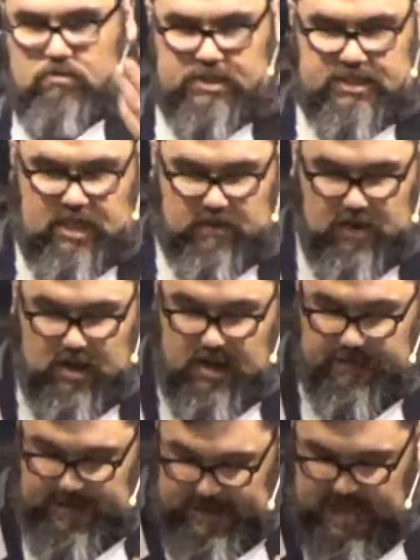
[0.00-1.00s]
self,
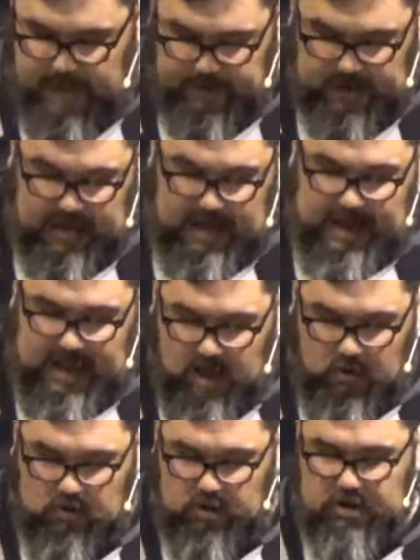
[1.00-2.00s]
that happen?
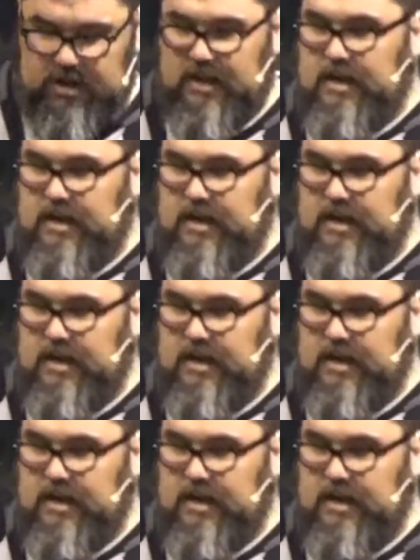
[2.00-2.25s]
How could